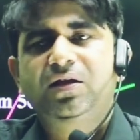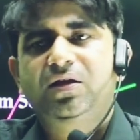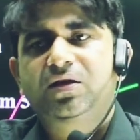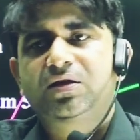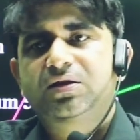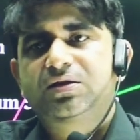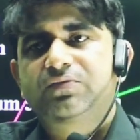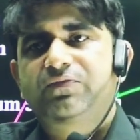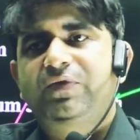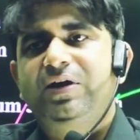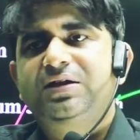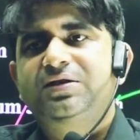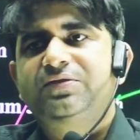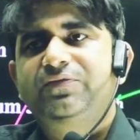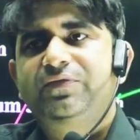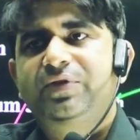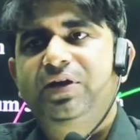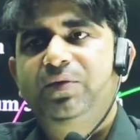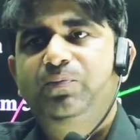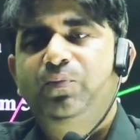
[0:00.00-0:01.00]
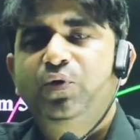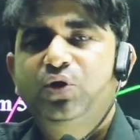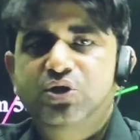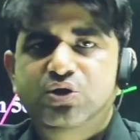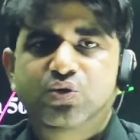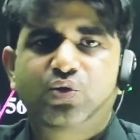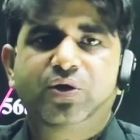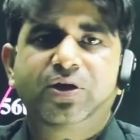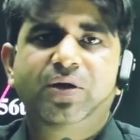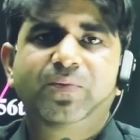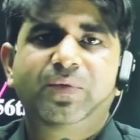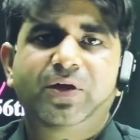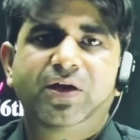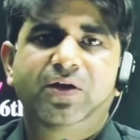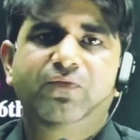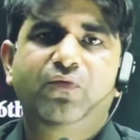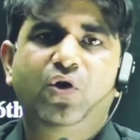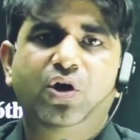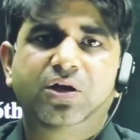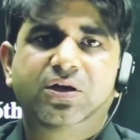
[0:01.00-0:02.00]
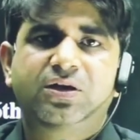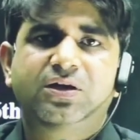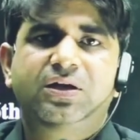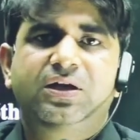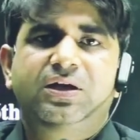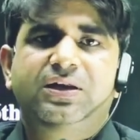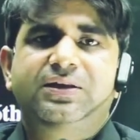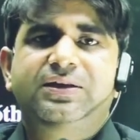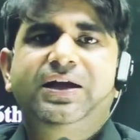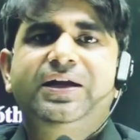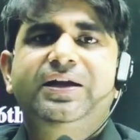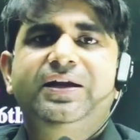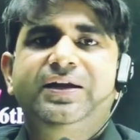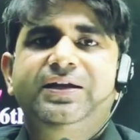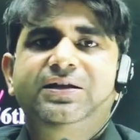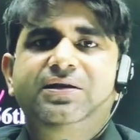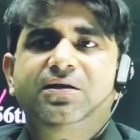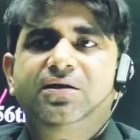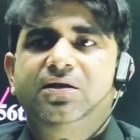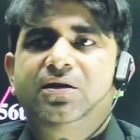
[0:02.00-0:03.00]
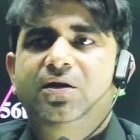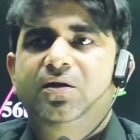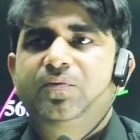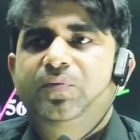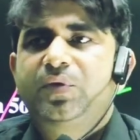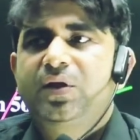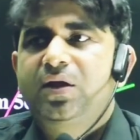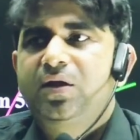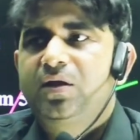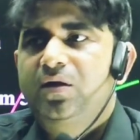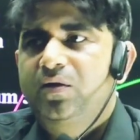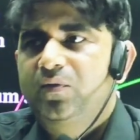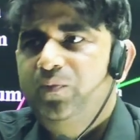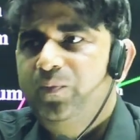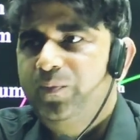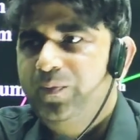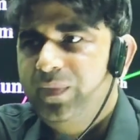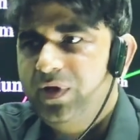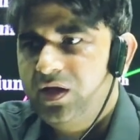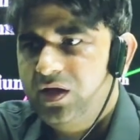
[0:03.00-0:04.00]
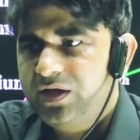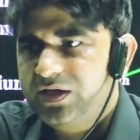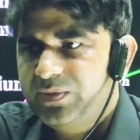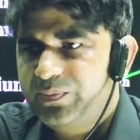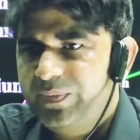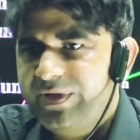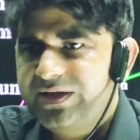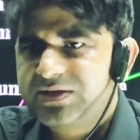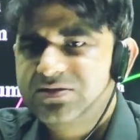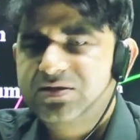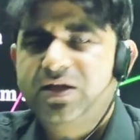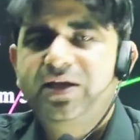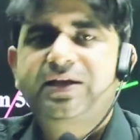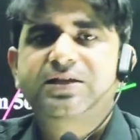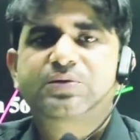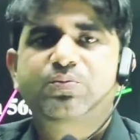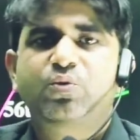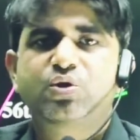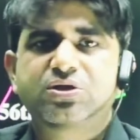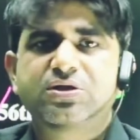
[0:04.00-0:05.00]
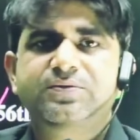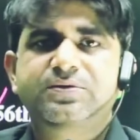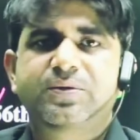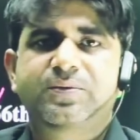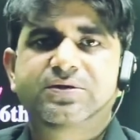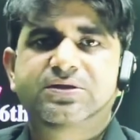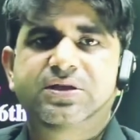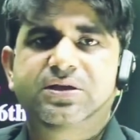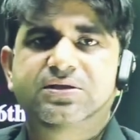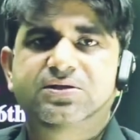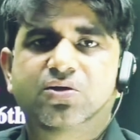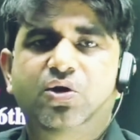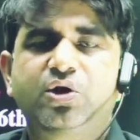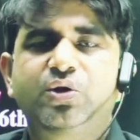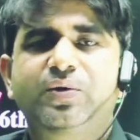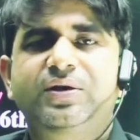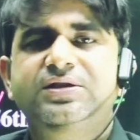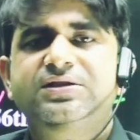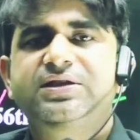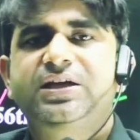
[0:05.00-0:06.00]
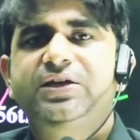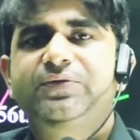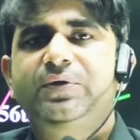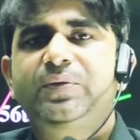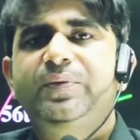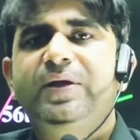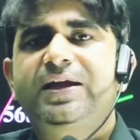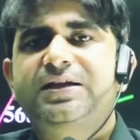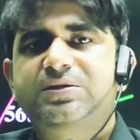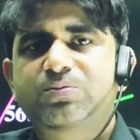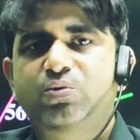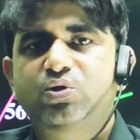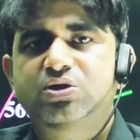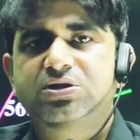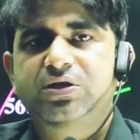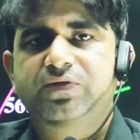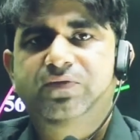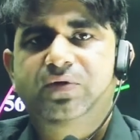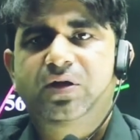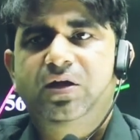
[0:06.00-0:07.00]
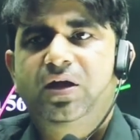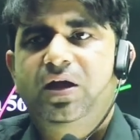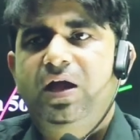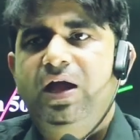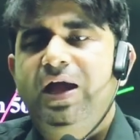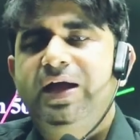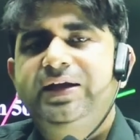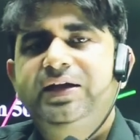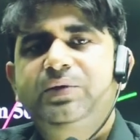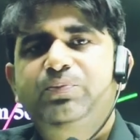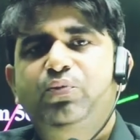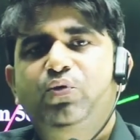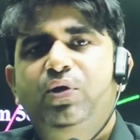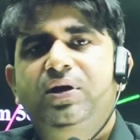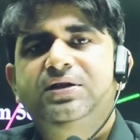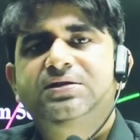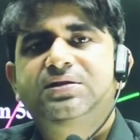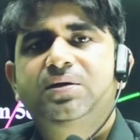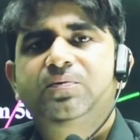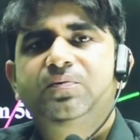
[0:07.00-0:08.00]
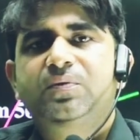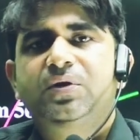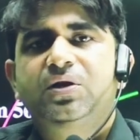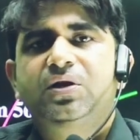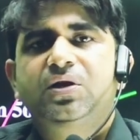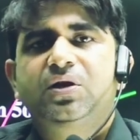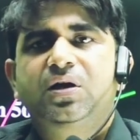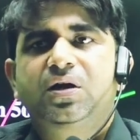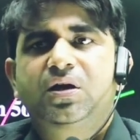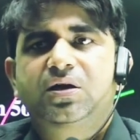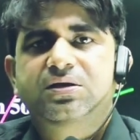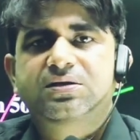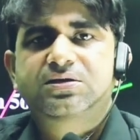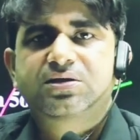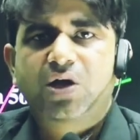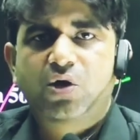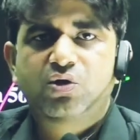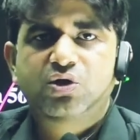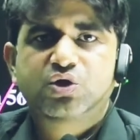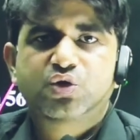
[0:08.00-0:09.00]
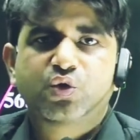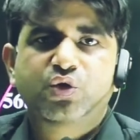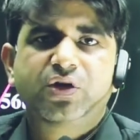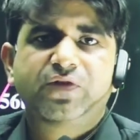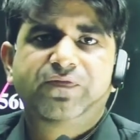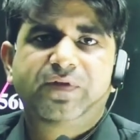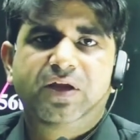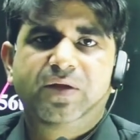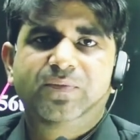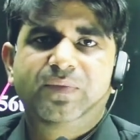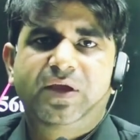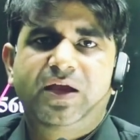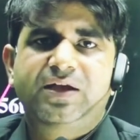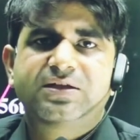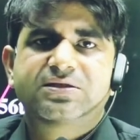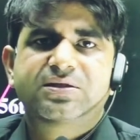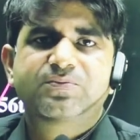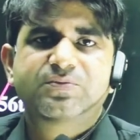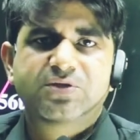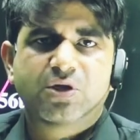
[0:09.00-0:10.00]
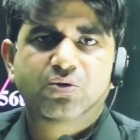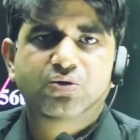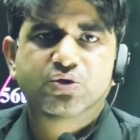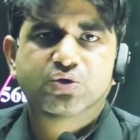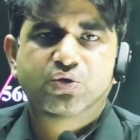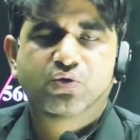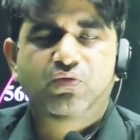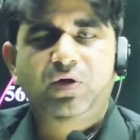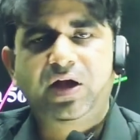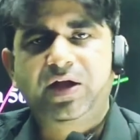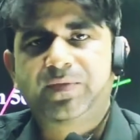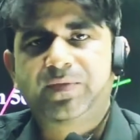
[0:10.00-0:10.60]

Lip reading: when we put sodium in water, then it makes an explosive substance, or you can say it will be explosive, and it provides some sound, sooty flame, and some sounds too. Why?